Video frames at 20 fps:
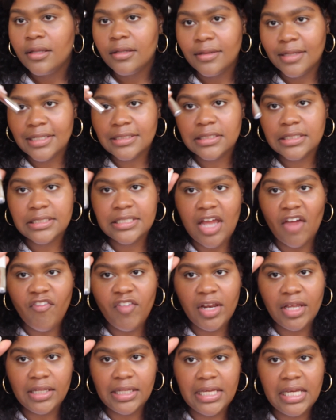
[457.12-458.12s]
This is
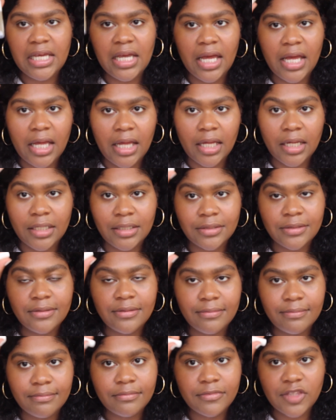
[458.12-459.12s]
definitely a
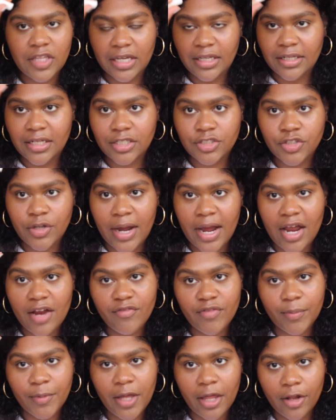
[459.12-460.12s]
thing to try
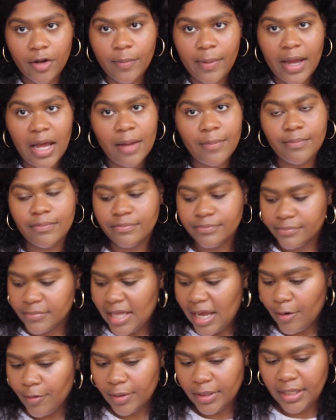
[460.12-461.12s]
from Colourpop.
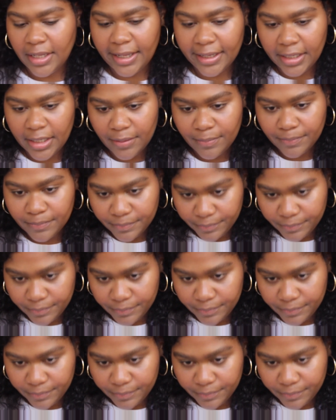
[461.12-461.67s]
I really like it.